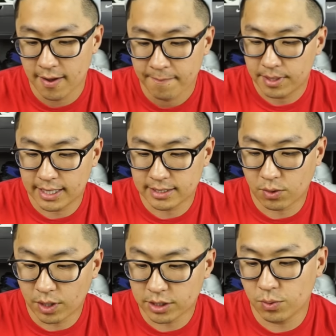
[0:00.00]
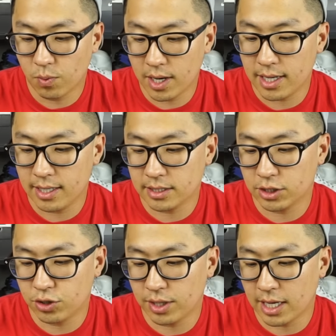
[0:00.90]
But as a question, what is a
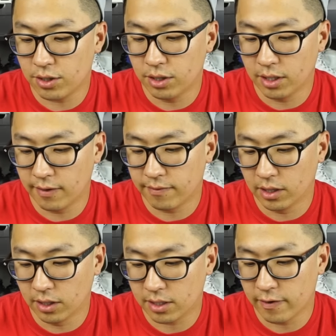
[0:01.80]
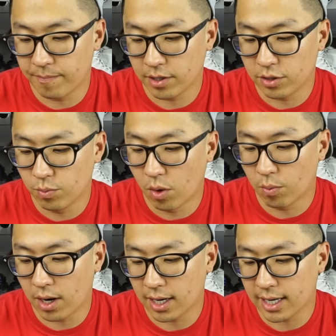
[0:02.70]
shoe that you love the look of, but you won't
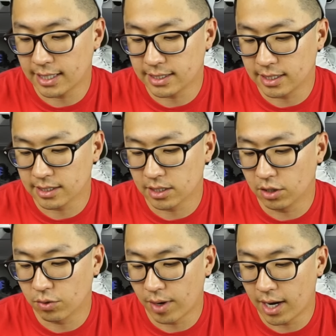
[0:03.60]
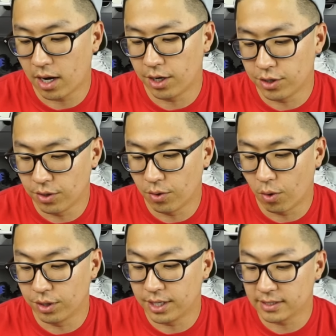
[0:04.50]
rock as it doesn't look right on you
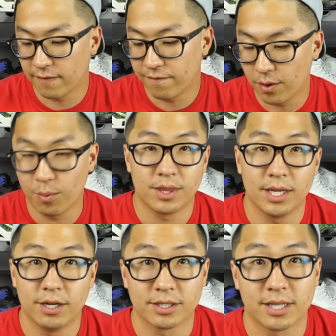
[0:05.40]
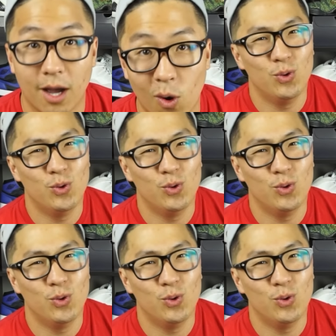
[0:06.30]
or doesn't fit within your style?